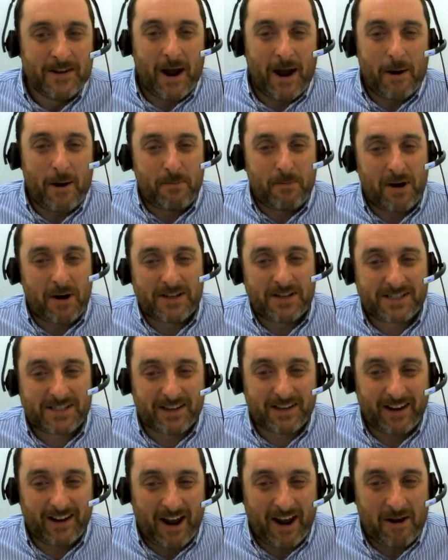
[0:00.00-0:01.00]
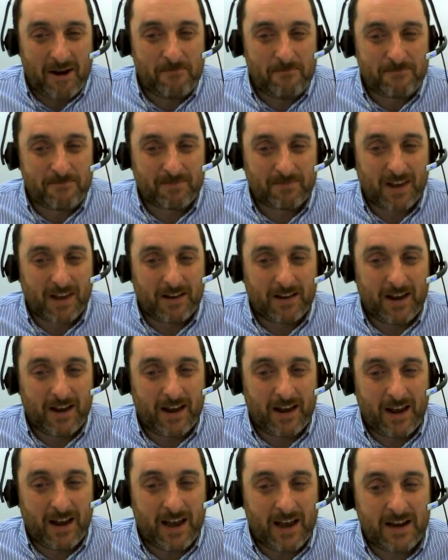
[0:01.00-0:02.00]
But
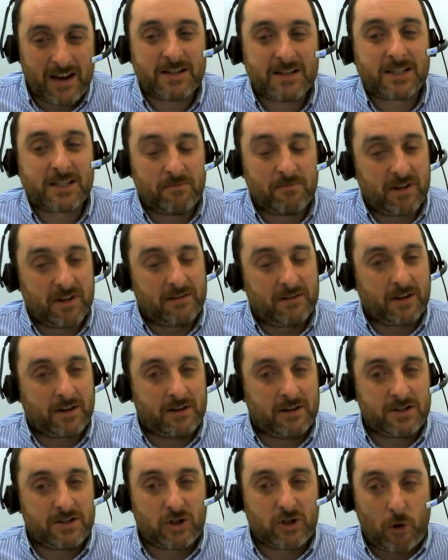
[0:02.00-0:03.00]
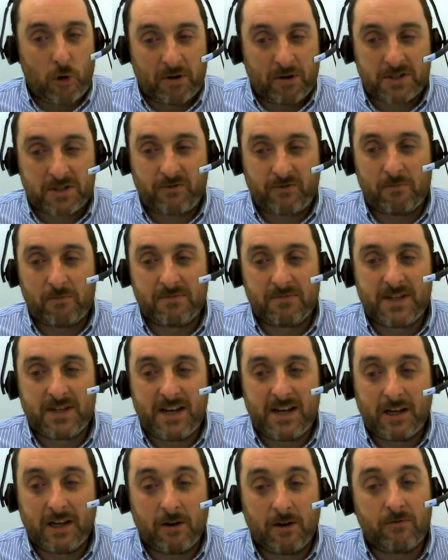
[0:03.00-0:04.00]
it is something that can stop us from
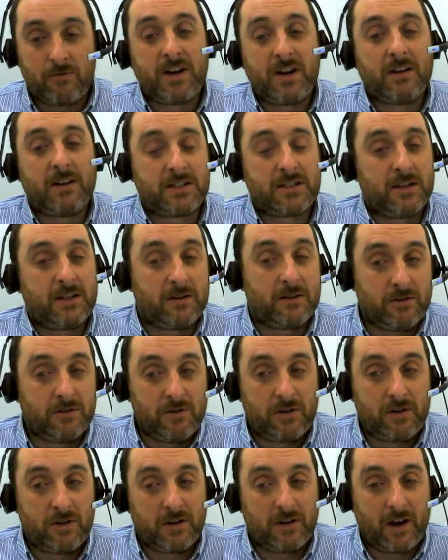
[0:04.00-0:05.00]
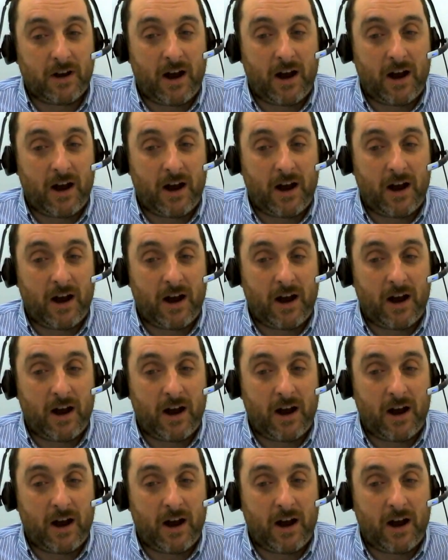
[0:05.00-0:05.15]
taking a realistic look